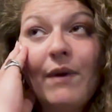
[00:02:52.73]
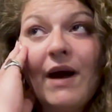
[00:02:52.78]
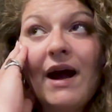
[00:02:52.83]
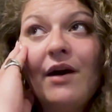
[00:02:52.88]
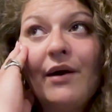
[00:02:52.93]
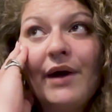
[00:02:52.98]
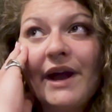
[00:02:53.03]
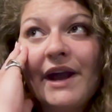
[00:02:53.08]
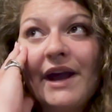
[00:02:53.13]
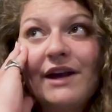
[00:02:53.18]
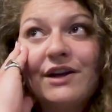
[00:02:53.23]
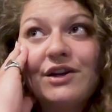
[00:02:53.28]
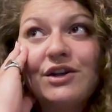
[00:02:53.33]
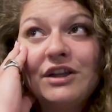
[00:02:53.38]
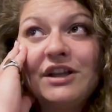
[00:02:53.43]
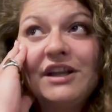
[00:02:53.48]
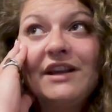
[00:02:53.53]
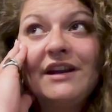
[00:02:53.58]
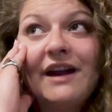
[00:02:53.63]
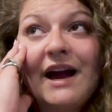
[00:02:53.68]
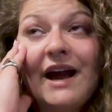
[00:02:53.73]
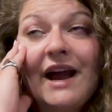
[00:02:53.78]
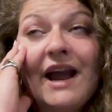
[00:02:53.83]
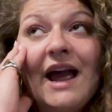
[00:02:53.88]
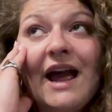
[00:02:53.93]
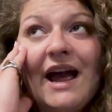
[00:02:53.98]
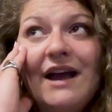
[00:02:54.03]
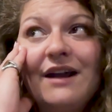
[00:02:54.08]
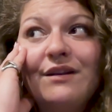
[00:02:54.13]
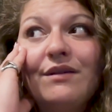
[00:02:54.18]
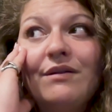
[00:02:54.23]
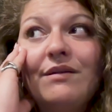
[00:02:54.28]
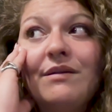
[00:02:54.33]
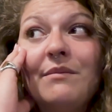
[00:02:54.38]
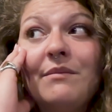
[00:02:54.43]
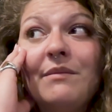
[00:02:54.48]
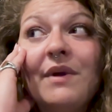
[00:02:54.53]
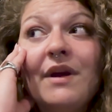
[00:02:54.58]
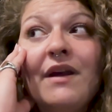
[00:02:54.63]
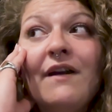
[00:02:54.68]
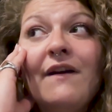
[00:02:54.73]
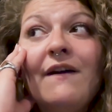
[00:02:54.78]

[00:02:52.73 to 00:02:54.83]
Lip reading: wow, I had some